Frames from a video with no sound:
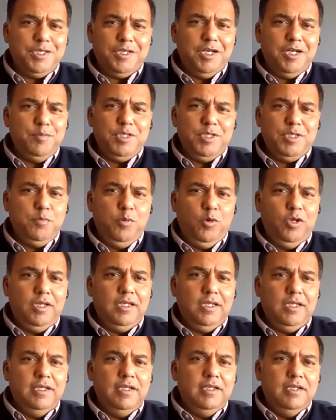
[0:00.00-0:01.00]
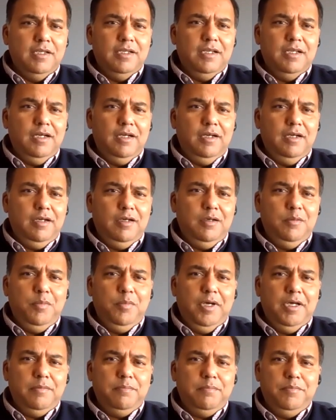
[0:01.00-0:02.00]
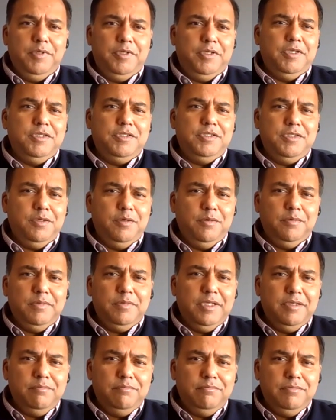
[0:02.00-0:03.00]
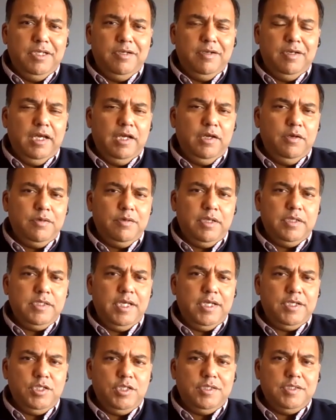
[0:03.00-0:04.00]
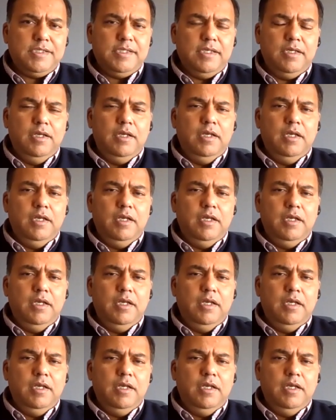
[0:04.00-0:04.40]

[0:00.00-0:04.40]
They can't be small, uh, by because you know they they rely on transactions